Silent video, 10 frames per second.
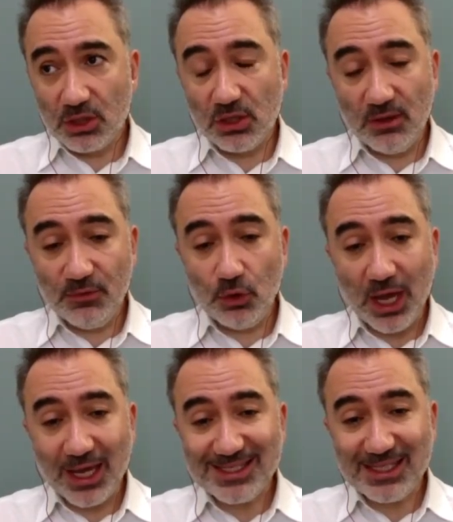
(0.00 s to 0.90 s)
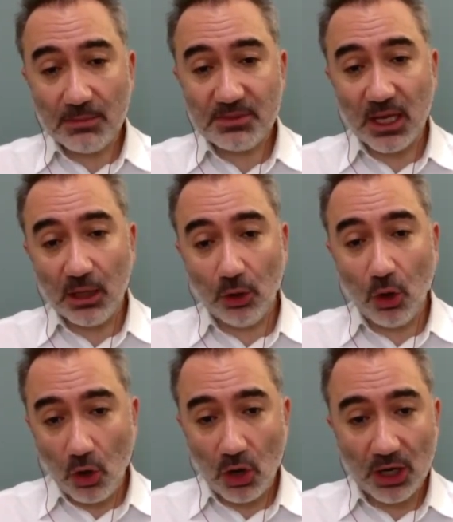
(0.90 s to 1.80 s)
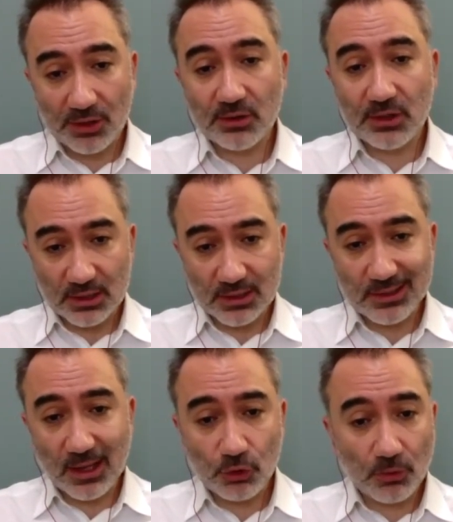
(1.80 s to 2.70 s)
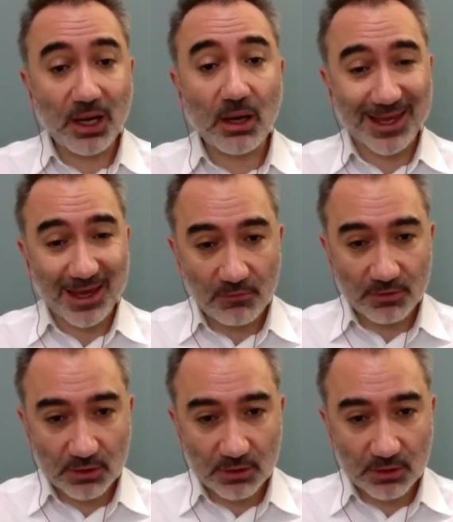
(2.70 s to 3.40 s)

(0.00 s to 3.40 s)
if you accept a law other than Islam, you become a kafir,